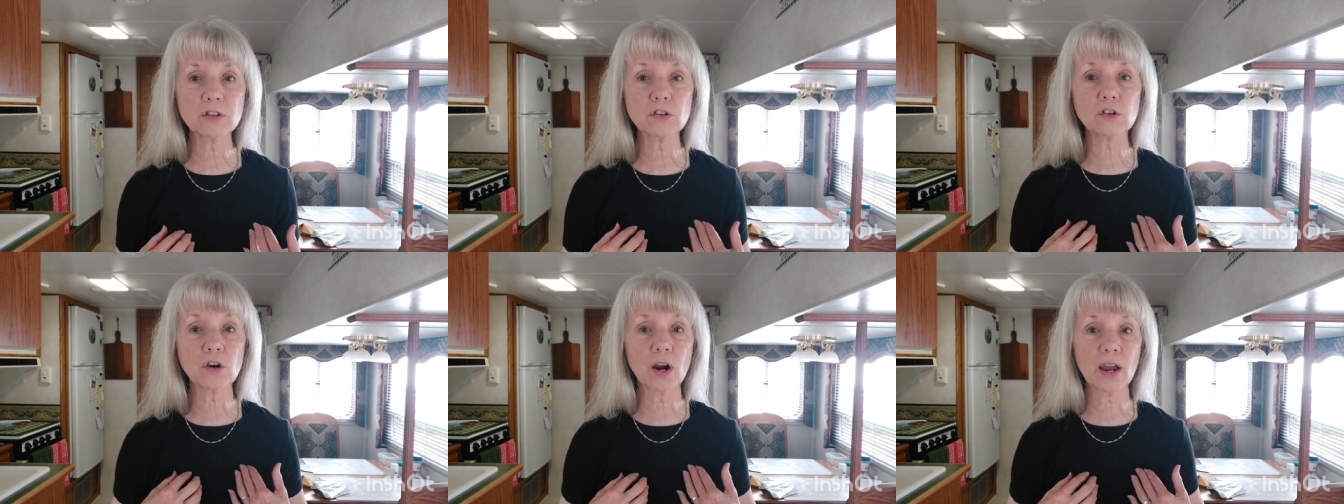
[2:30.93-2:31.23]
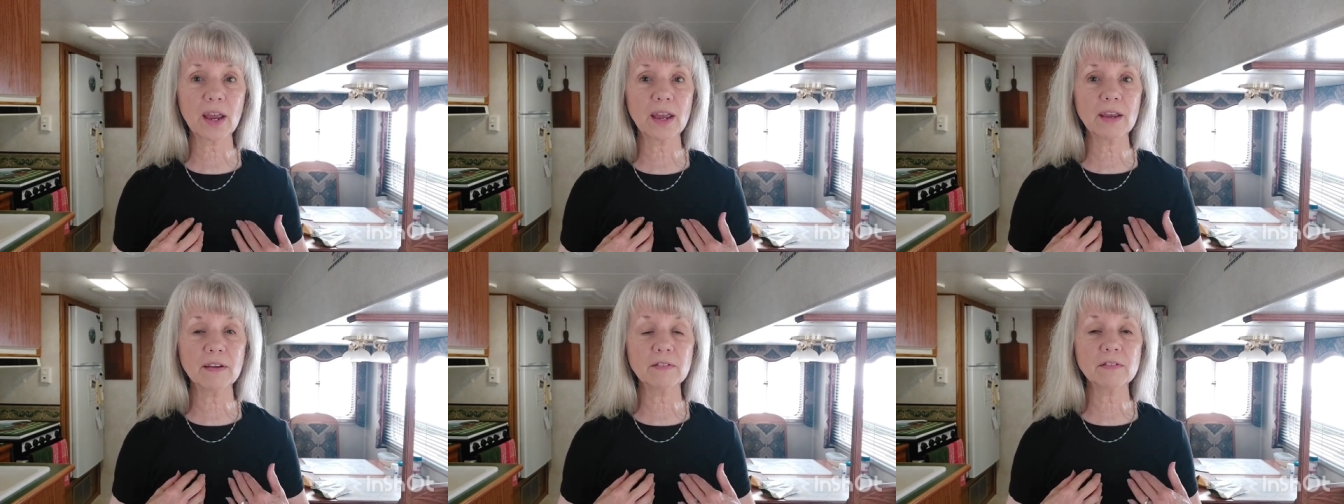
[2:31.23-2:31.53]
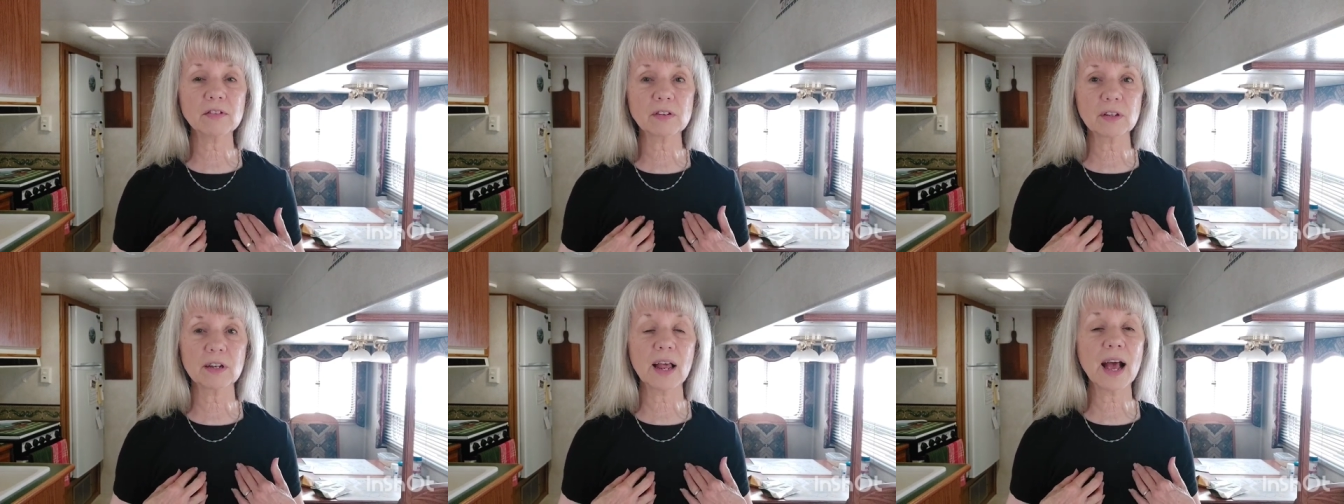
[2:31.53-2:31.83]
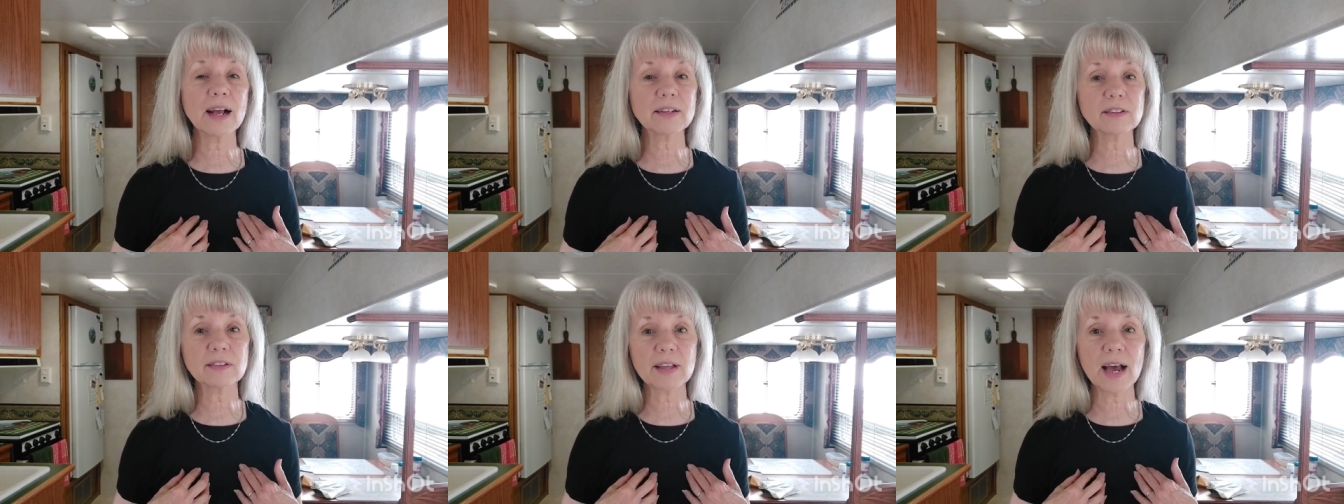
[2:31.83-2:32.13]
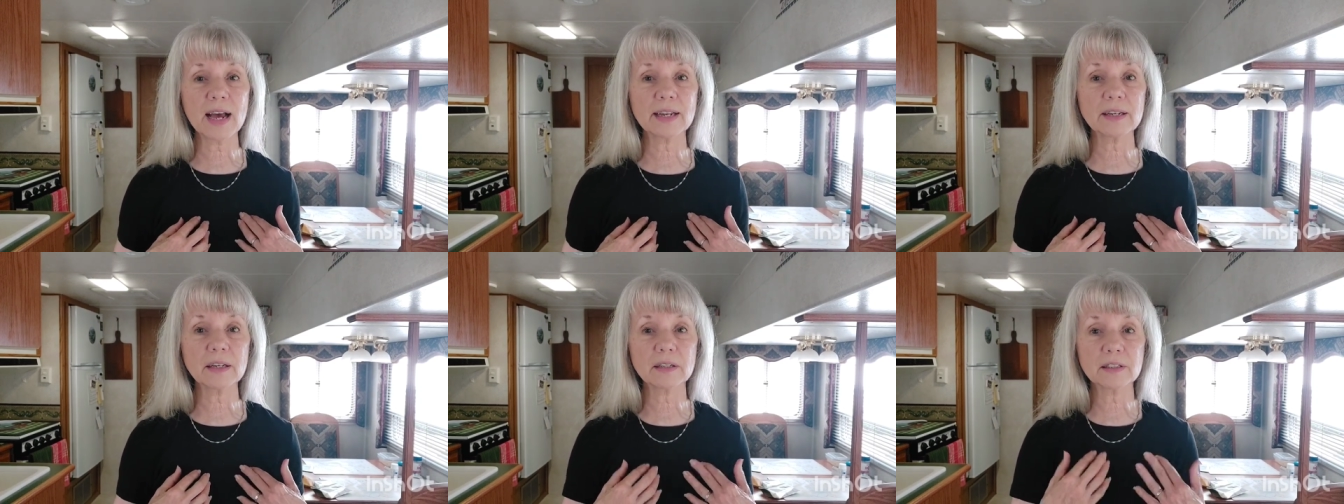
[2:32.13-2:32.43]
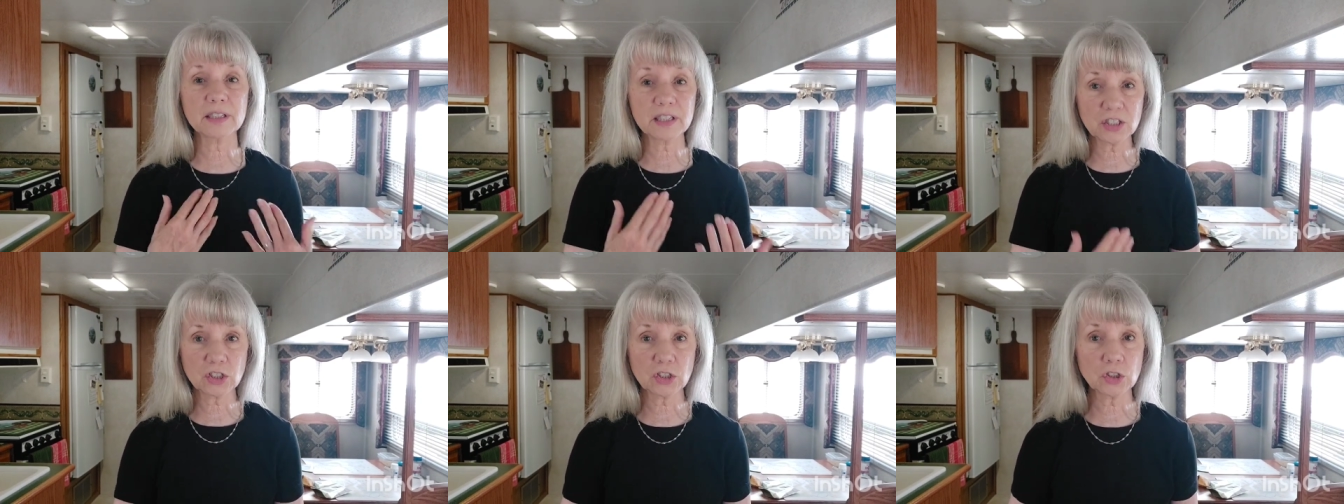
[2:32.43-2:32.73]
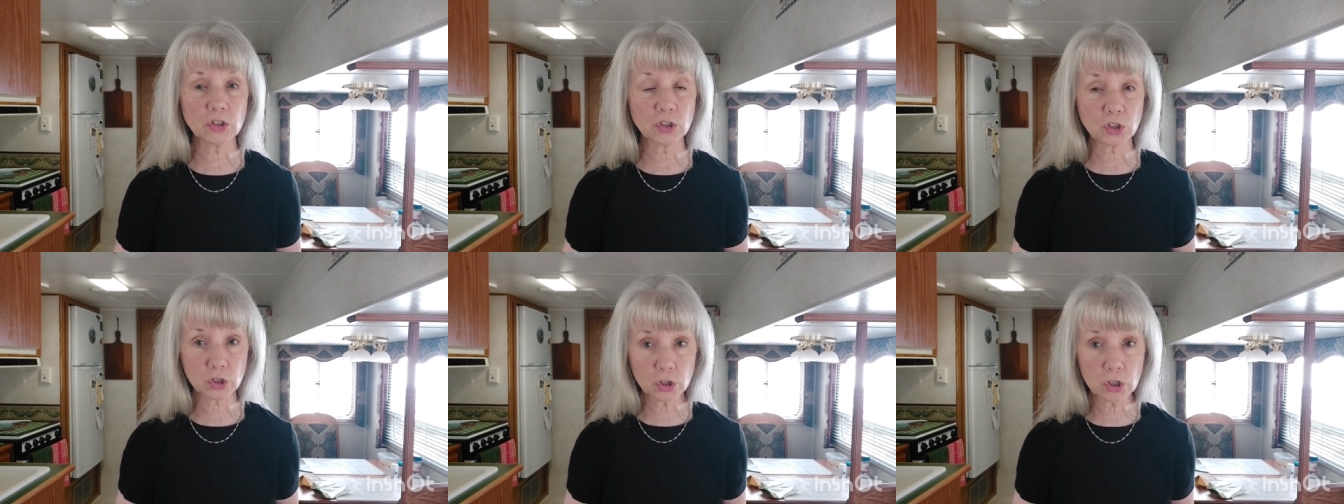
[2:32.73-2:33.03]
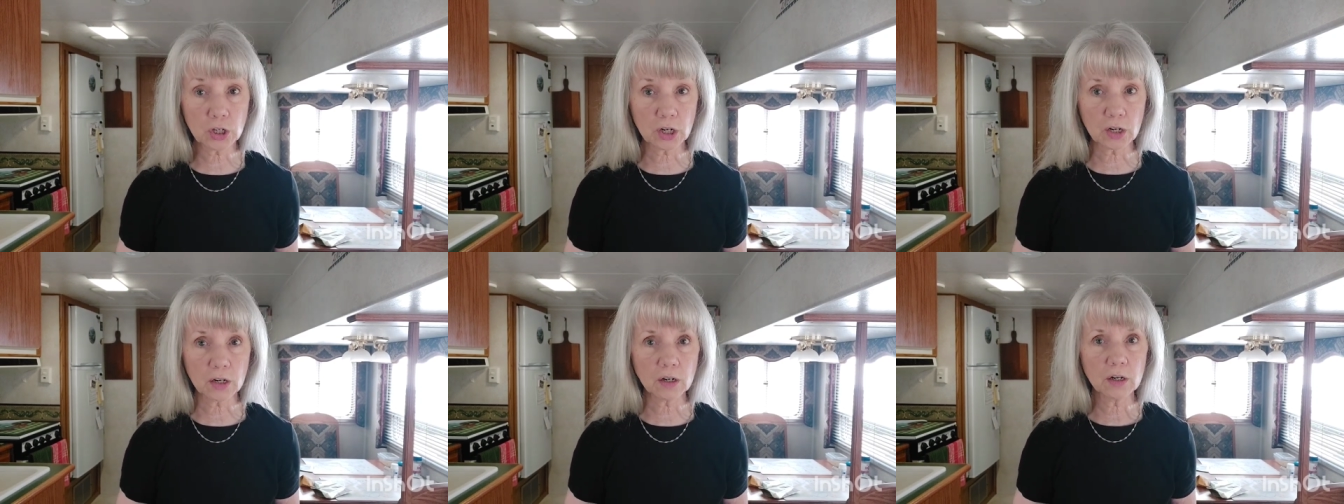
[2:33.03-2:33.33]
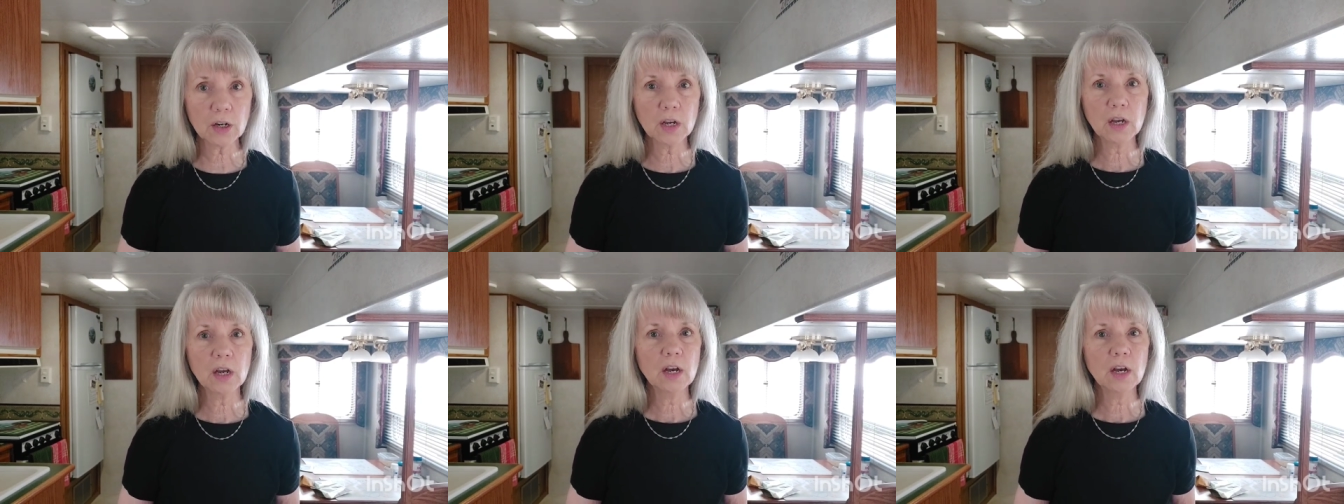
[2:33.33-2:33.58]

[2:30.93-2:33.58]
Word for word: craves and has that addiction to sugar,